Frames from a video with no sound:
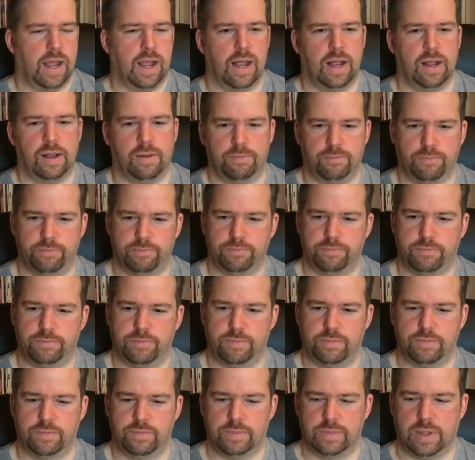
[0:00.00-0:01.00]

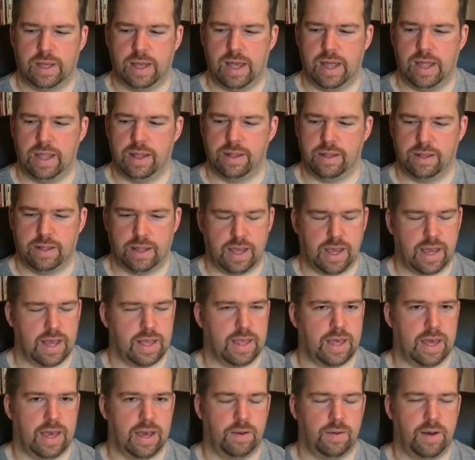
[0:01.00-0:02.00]
and like I
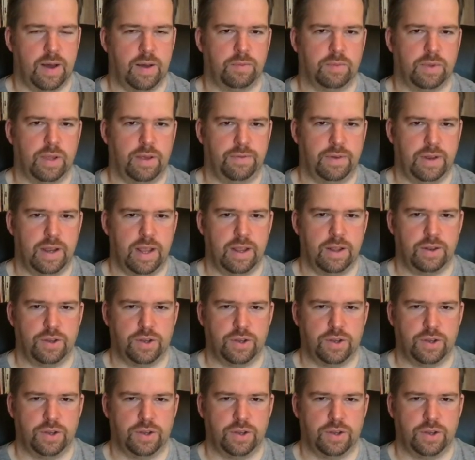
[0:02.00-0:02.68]
say, I'm loving it.